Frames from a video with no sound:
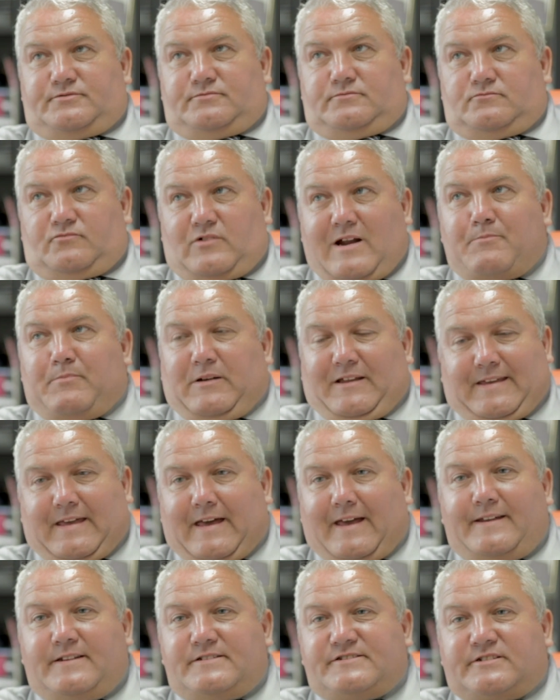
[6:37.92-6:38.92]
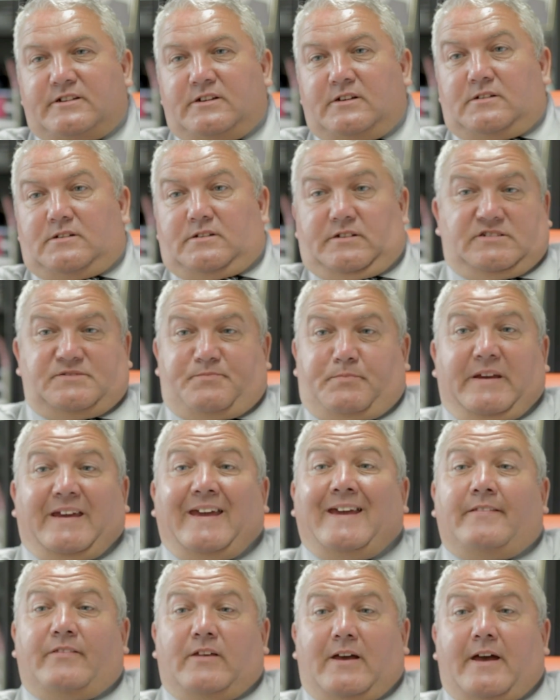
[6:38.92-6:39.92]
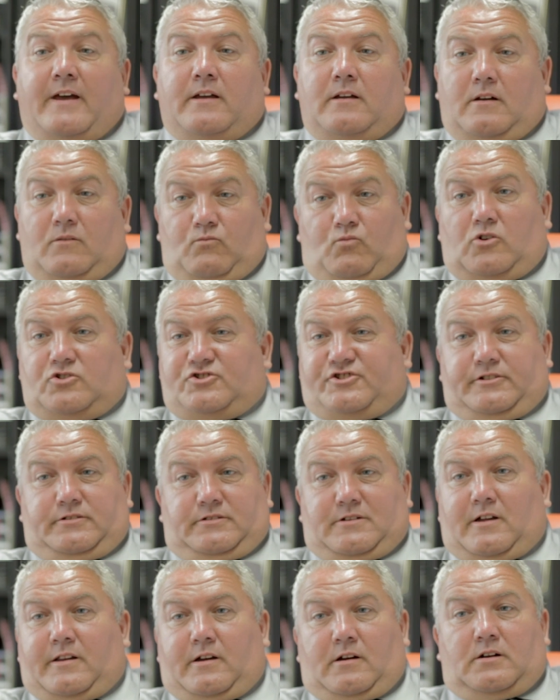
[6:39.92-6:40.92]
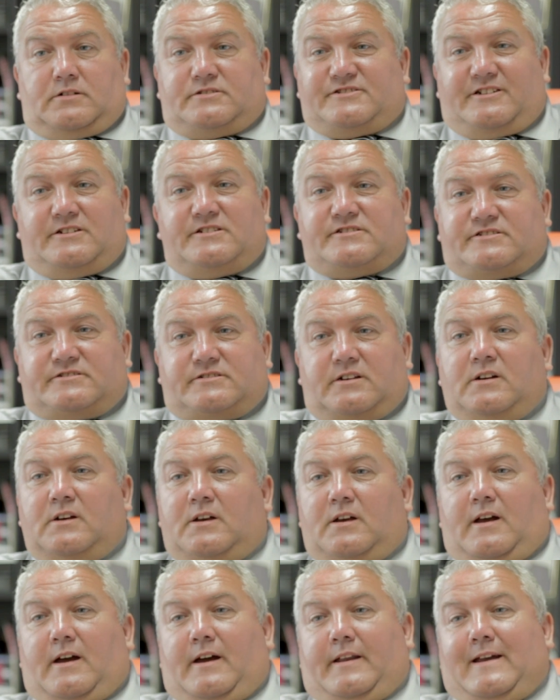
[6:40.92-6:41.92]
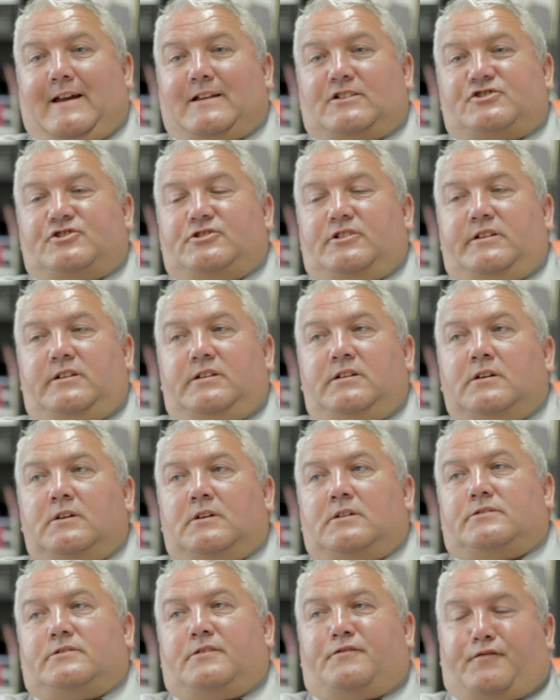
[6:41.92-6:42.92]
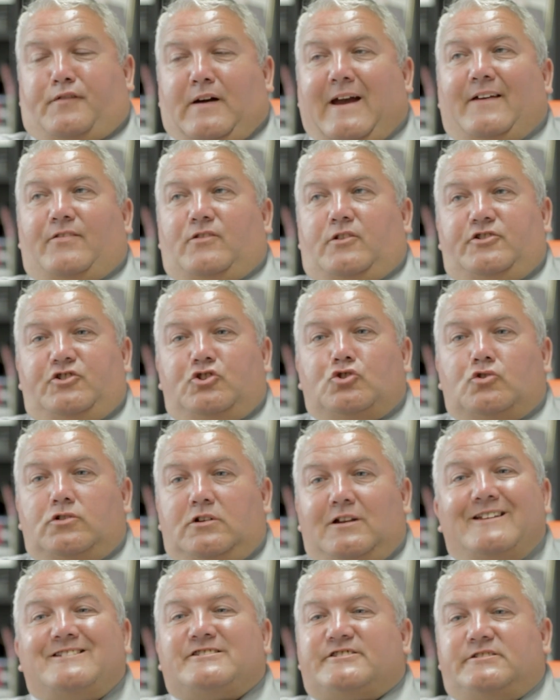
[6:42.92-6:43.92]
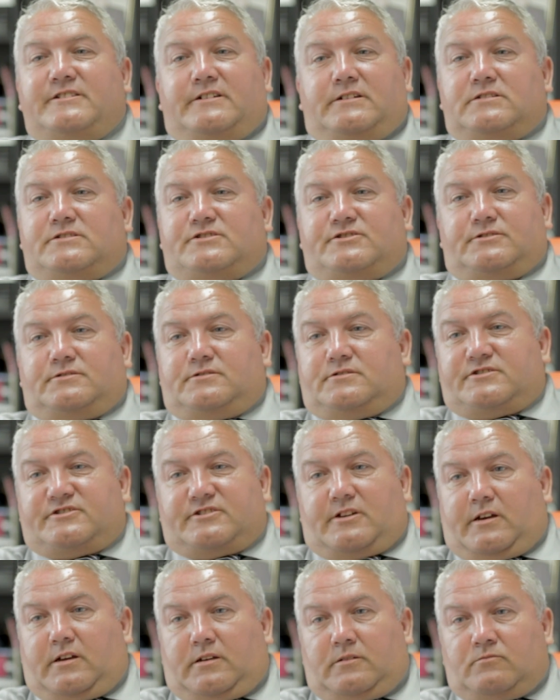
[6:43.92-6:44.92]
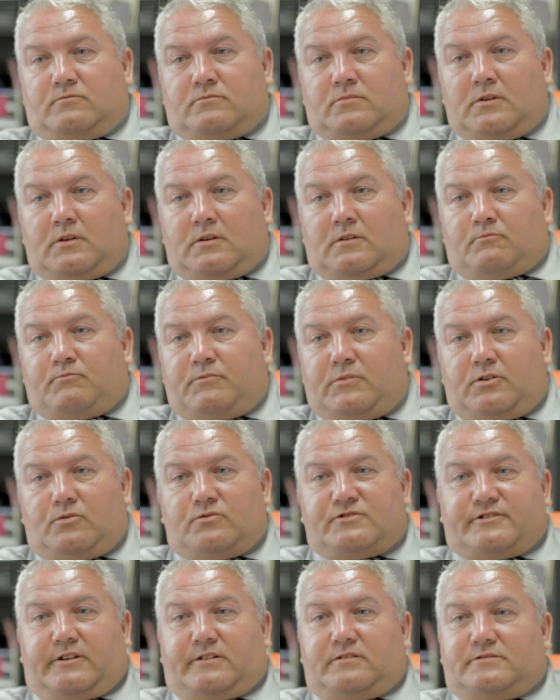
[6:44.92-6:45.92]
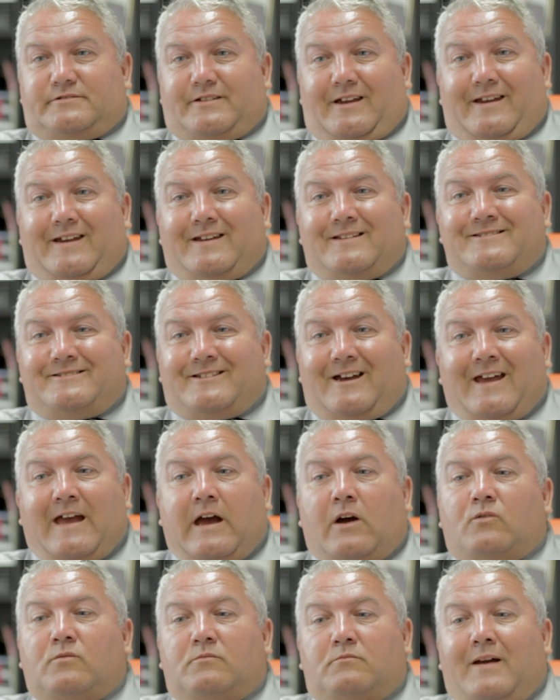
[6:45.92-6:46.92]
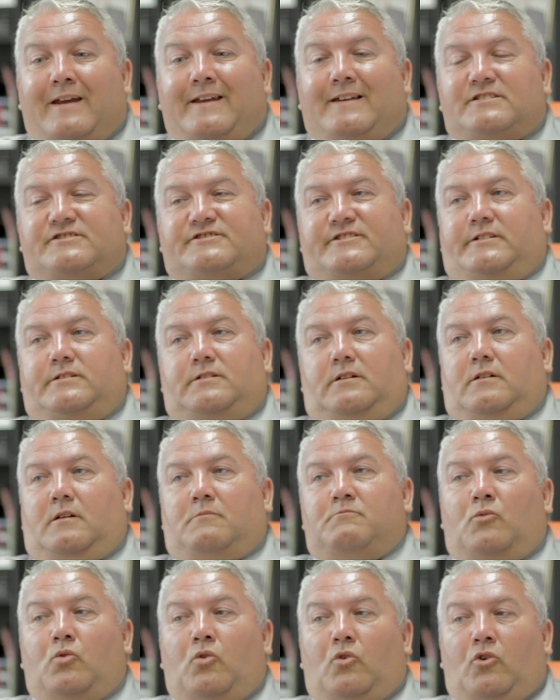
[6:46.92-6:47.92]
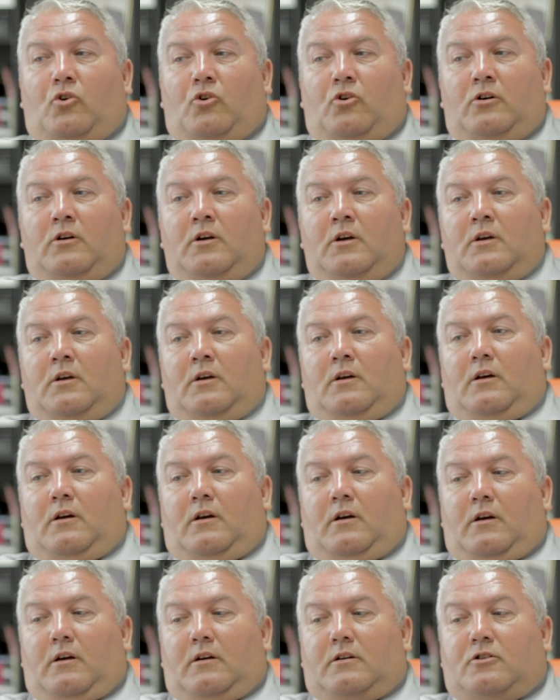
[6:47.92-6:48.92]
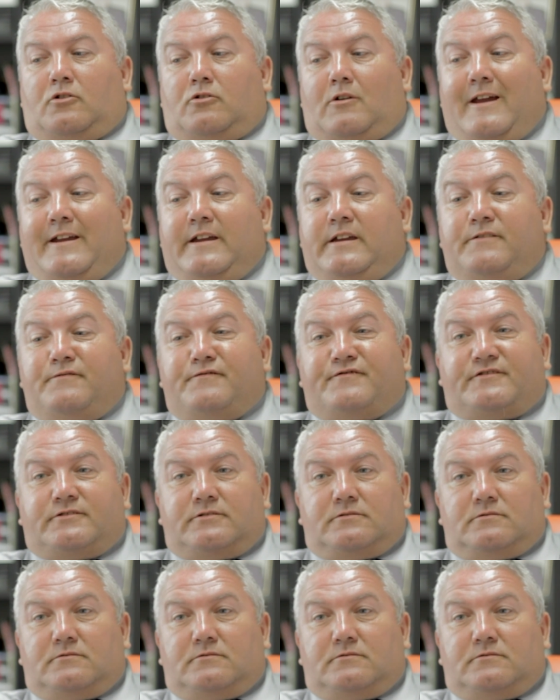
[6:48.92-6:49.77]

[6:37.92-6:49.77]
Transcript: replicate is being there and watching that artist, and actually the fact that you're listening to the same music day in, day out makes it a more craved